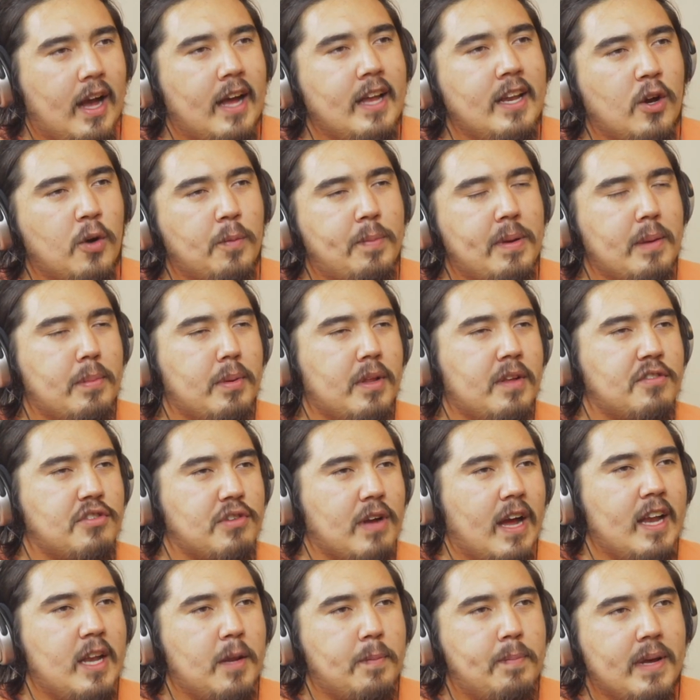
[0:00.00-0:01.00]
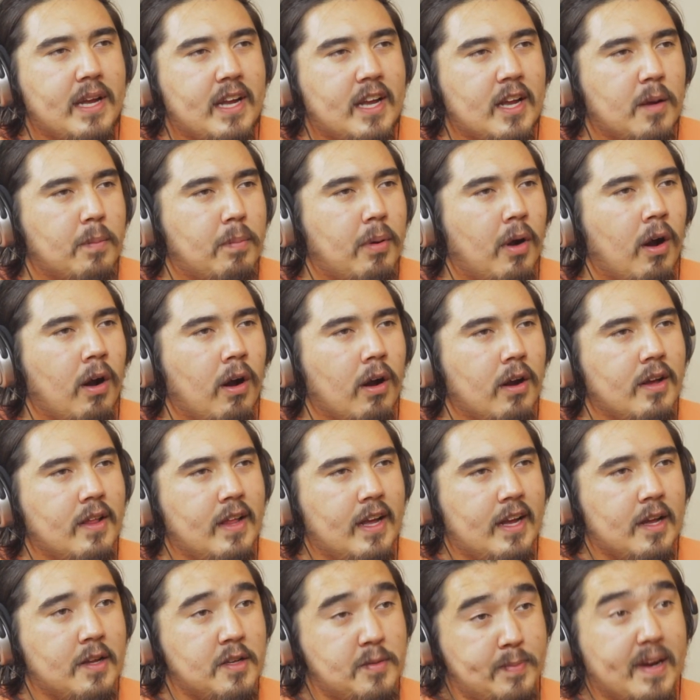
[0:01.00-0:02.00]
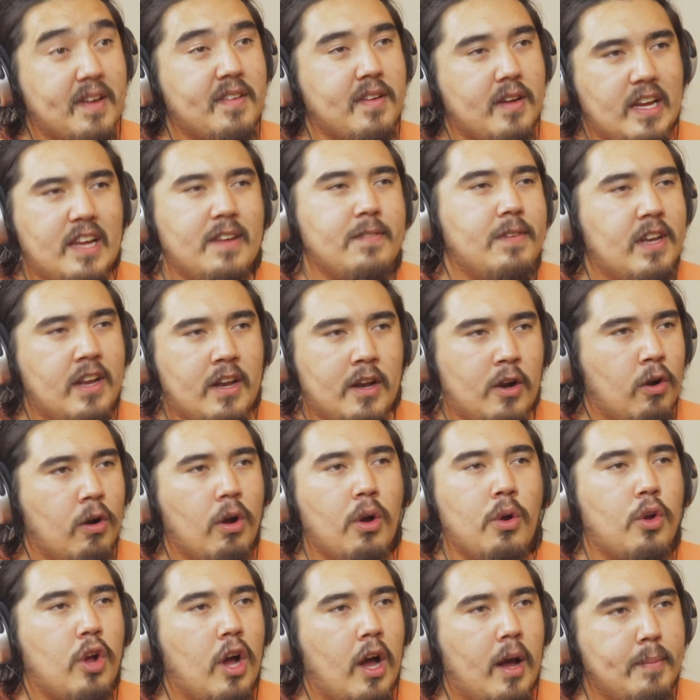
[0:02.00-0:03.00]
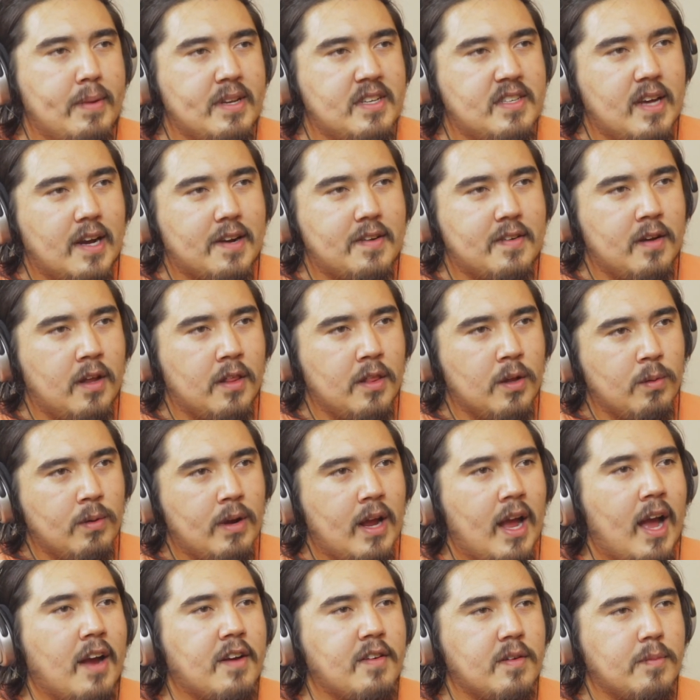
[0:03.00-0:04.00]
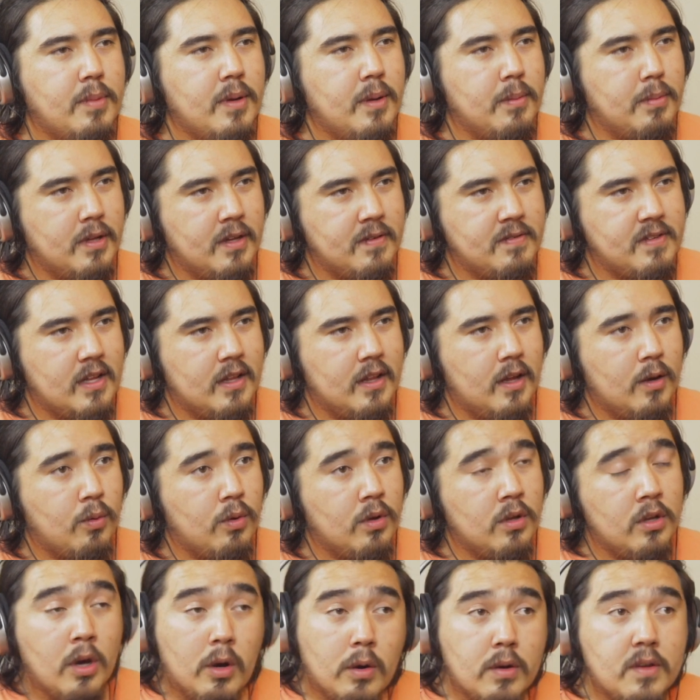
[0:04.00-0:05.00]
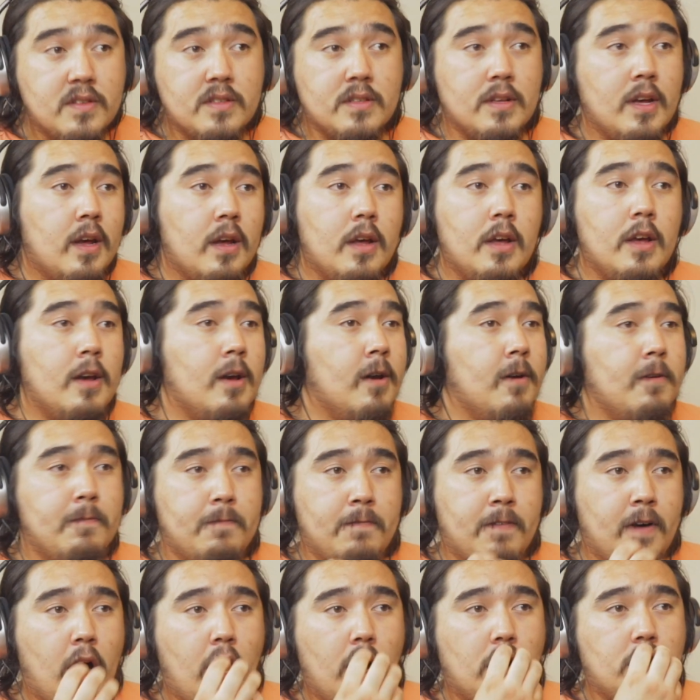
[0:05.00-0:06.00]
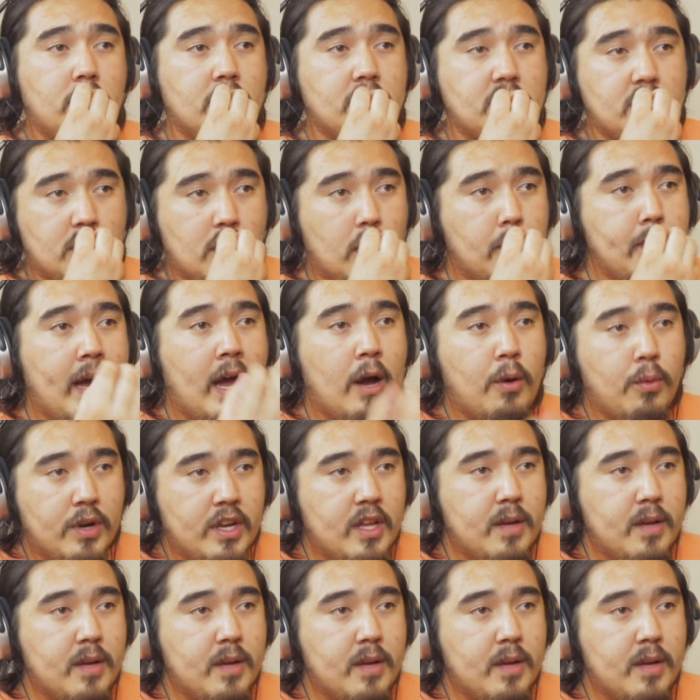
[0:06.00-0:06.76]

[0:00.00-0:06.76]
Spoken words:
know people have tried to pick it apart, like especially even in our own comment section on the reaction, people have said like, well, notice that fog doesn't come out when he